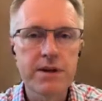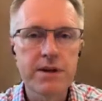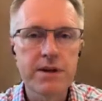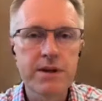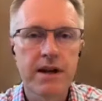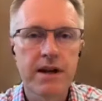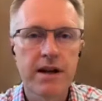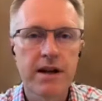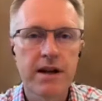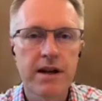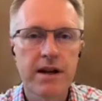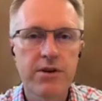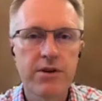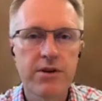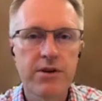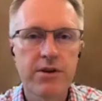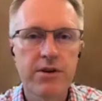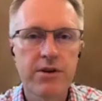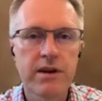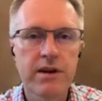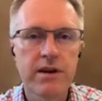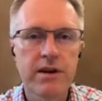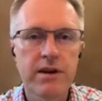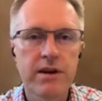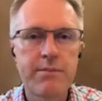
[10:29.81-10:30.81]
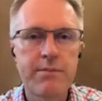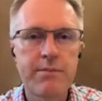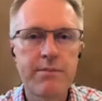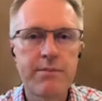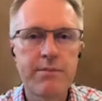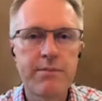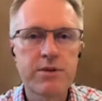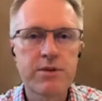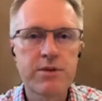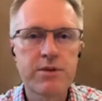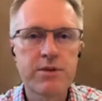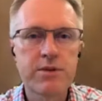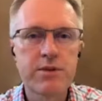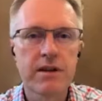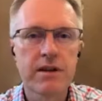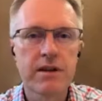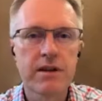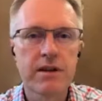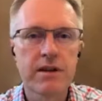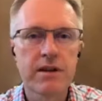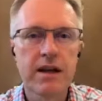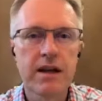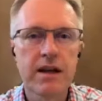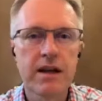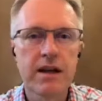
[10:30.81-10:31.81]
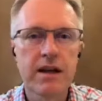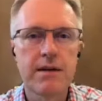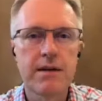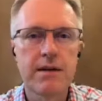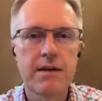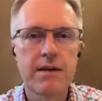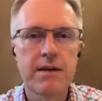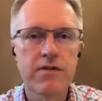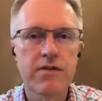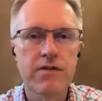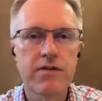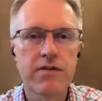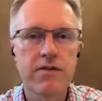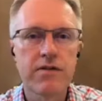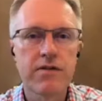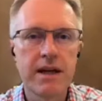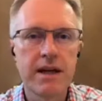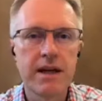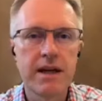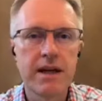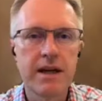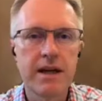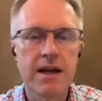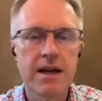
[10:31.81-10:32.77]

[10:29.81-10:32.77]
I know all the companies will come after me and say,